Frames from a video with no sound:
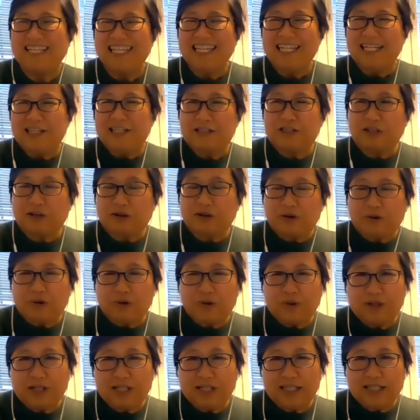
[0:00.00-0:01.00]
So,
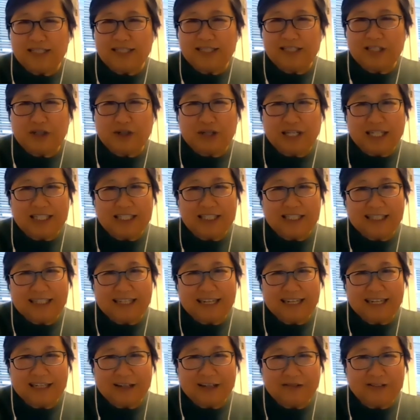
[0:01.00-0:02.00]
trying to
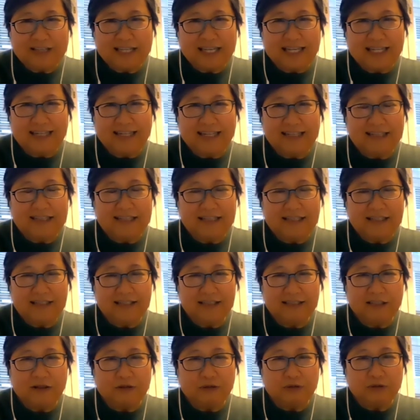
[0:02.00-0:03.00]
kind of get at
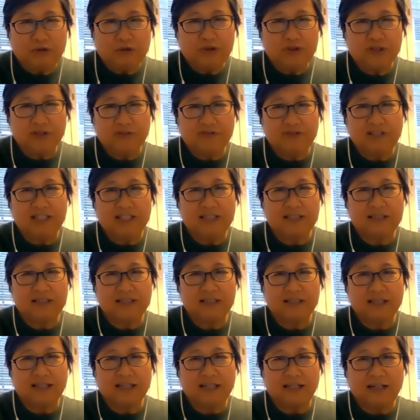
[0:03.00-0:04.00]
the roots of these
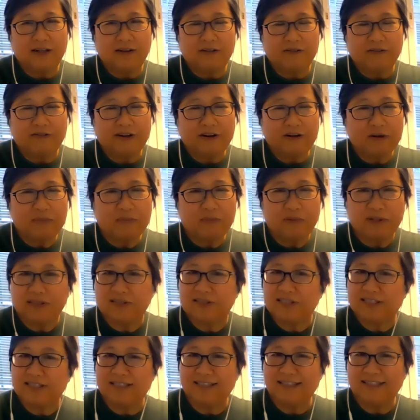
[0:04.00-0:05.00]
very
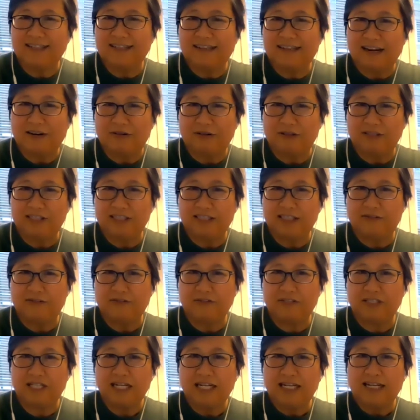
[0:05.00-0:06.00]
persistent
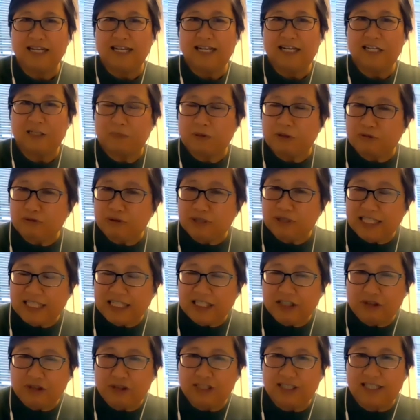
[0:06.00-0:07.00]
narratives has been really
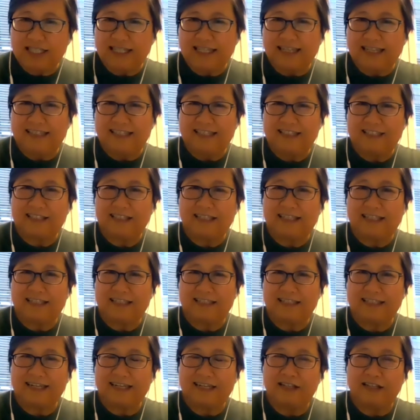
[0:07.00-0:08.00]
interesting, and
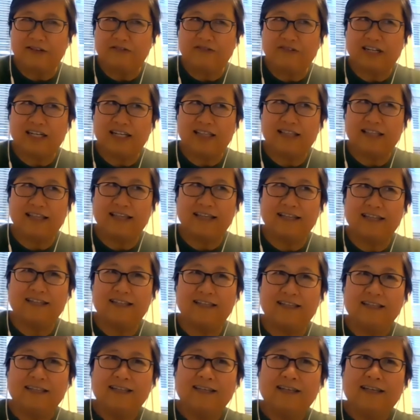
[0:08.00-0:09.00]
it's kind of, I think,
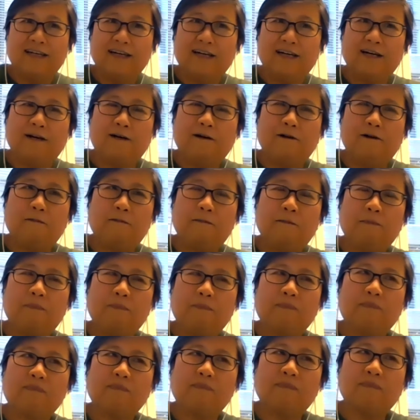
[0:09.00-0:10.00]
um,
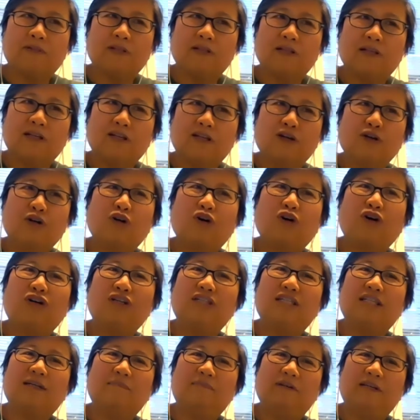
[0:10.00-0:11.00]

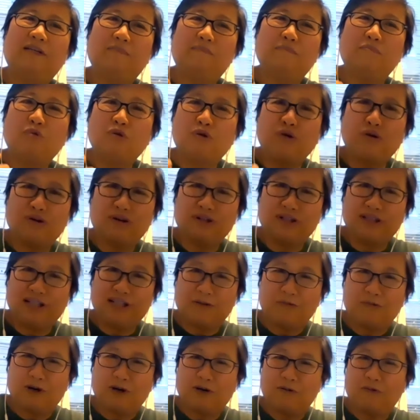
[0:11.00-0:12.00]
gone a bit more
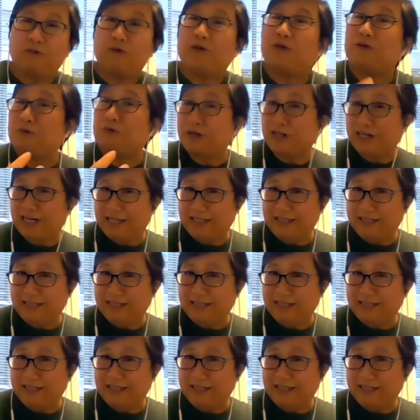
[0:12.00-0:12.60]
than what we were.